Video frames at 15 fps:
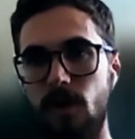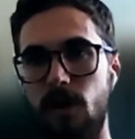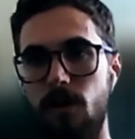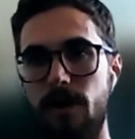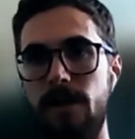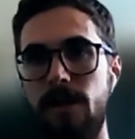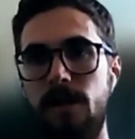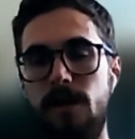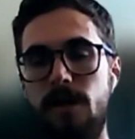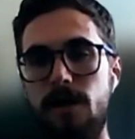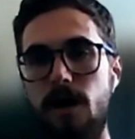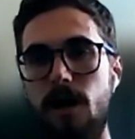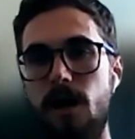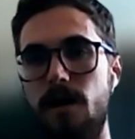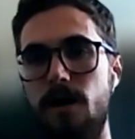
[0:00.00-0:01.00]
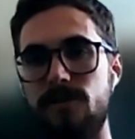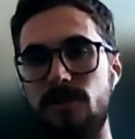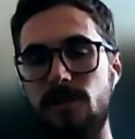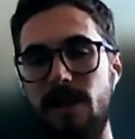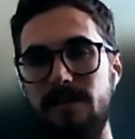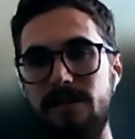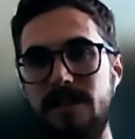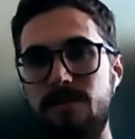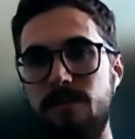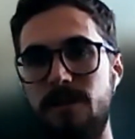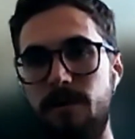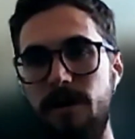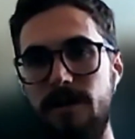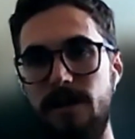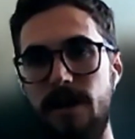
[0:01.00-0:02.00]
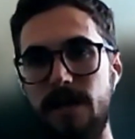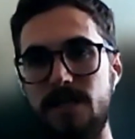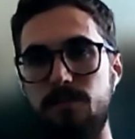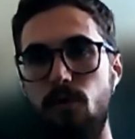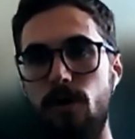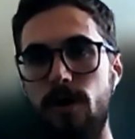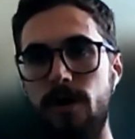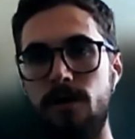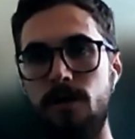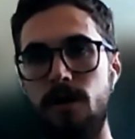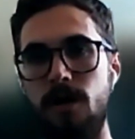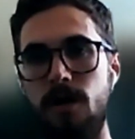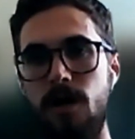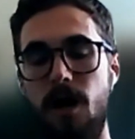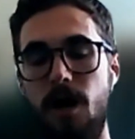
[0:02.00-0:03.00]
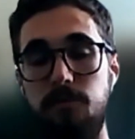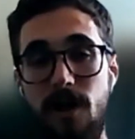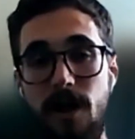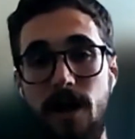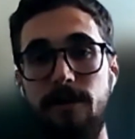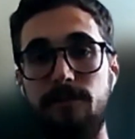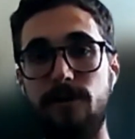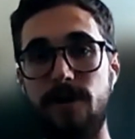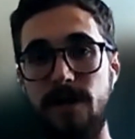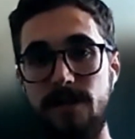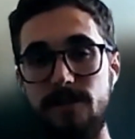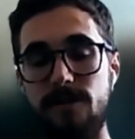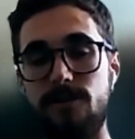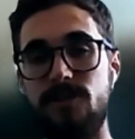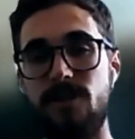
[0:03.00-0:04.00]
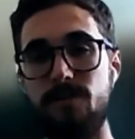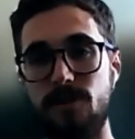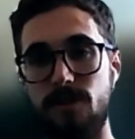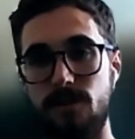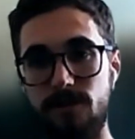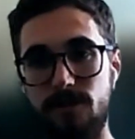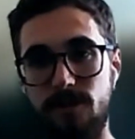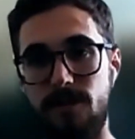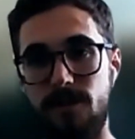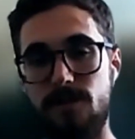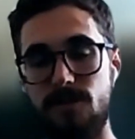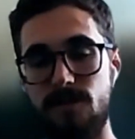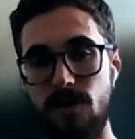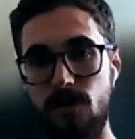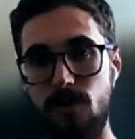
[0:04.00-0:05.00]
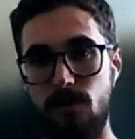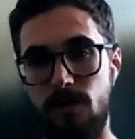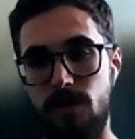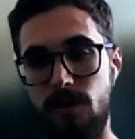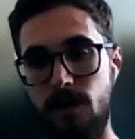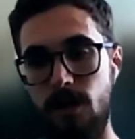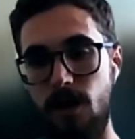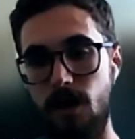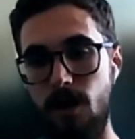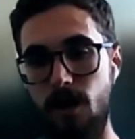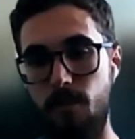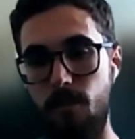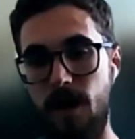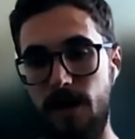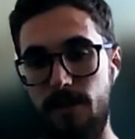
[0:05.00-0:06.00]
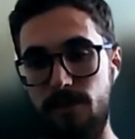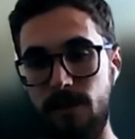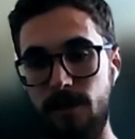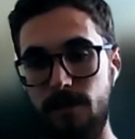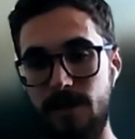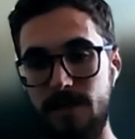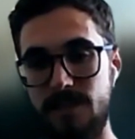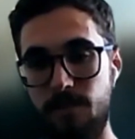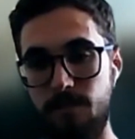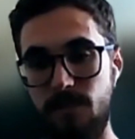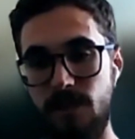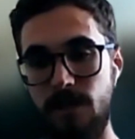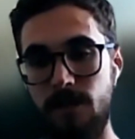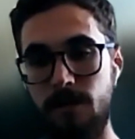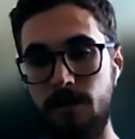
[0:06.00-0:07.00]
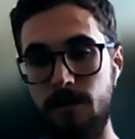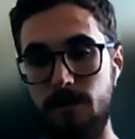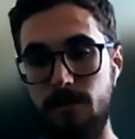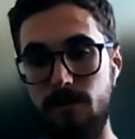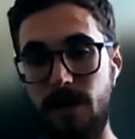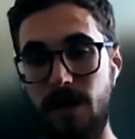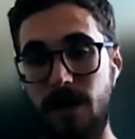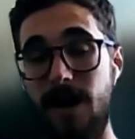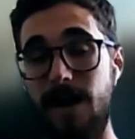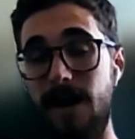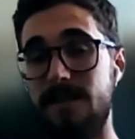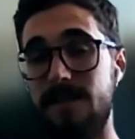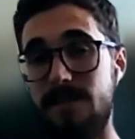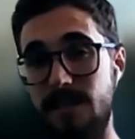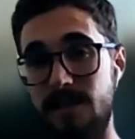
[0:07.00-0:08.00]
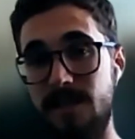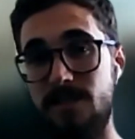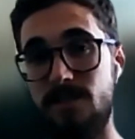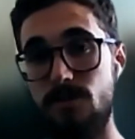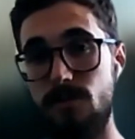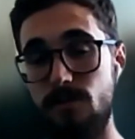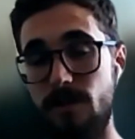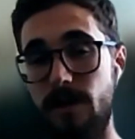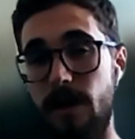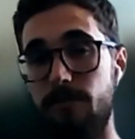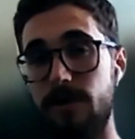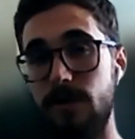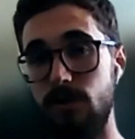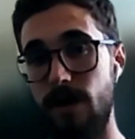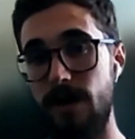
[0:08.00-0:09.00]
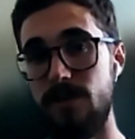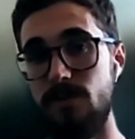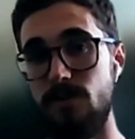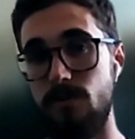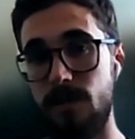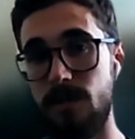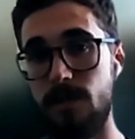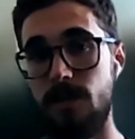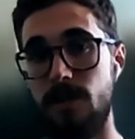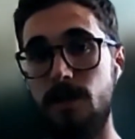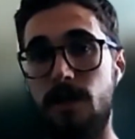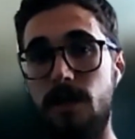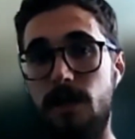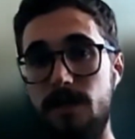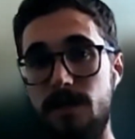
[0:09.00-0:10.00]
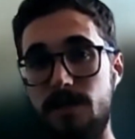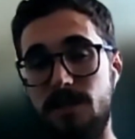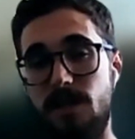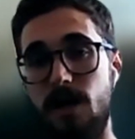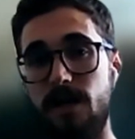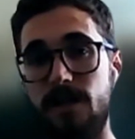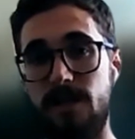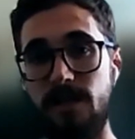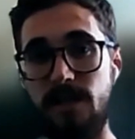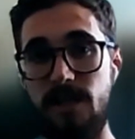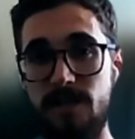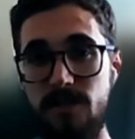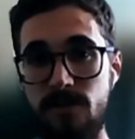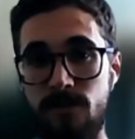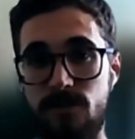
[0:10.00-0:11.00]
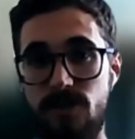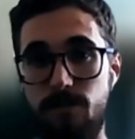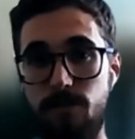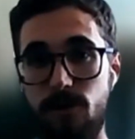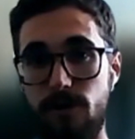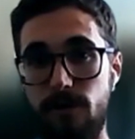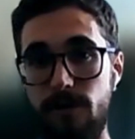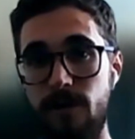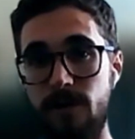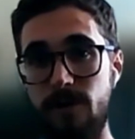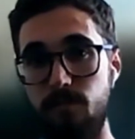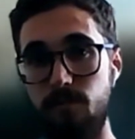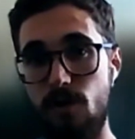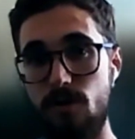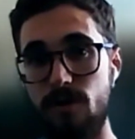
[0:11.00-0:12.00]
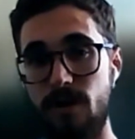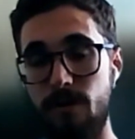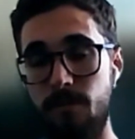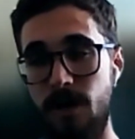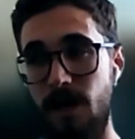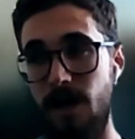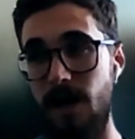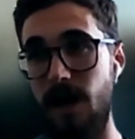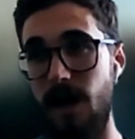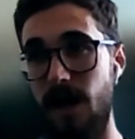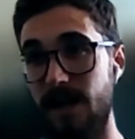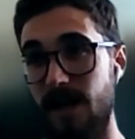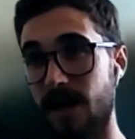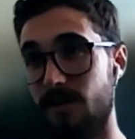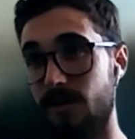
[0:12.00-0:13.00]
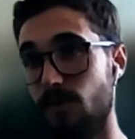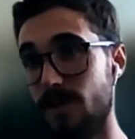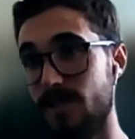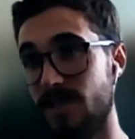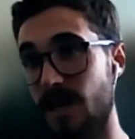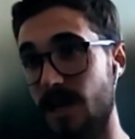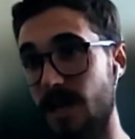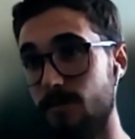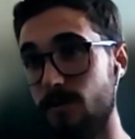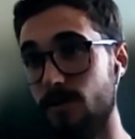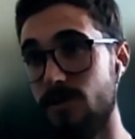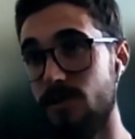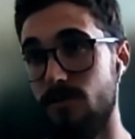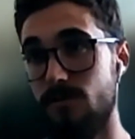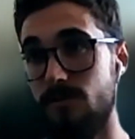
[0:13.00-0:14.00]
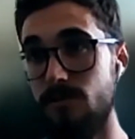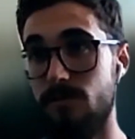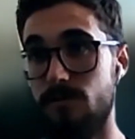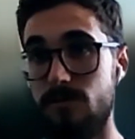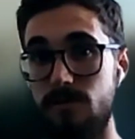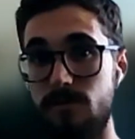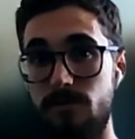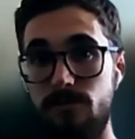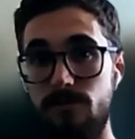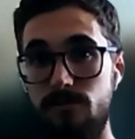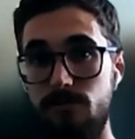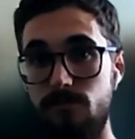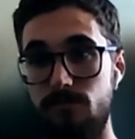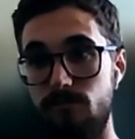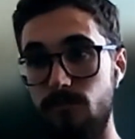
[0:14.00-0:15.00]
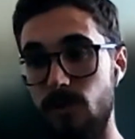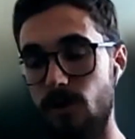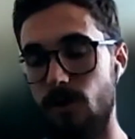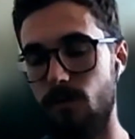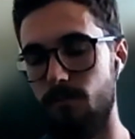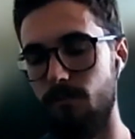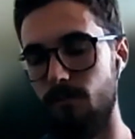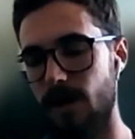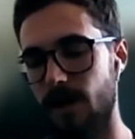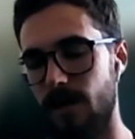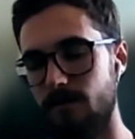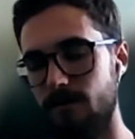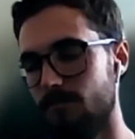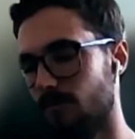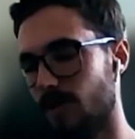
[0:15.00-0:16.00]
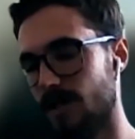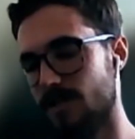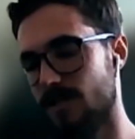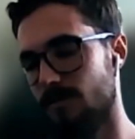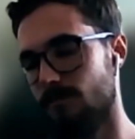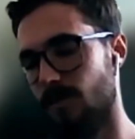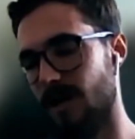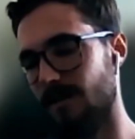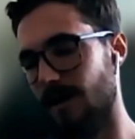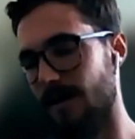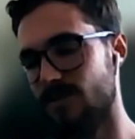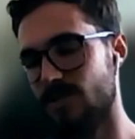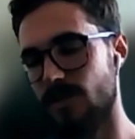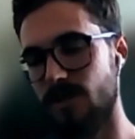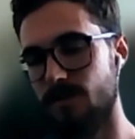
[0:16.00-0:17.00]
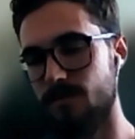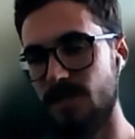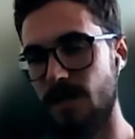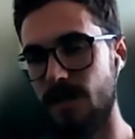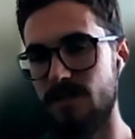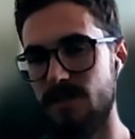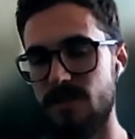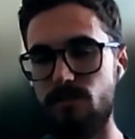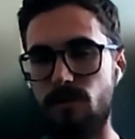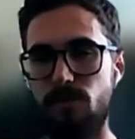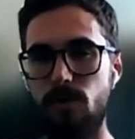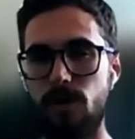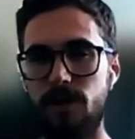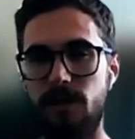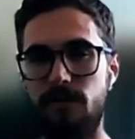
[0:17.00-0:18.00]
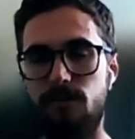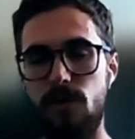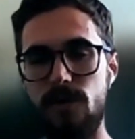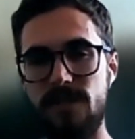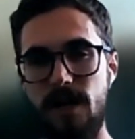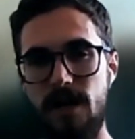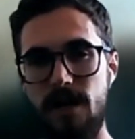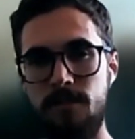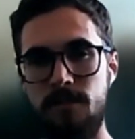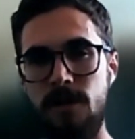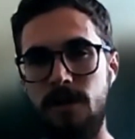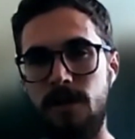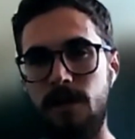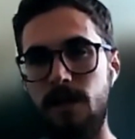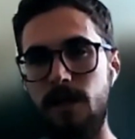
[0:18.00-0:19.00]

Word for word: All right. Uh, so that leads me to my next point applying for internships early. So um, I think that's something that I didn't do that I regret doing is not getting an internship earlier in the program. I kind of wasn't able to due to you know my my my life circumstances with working full time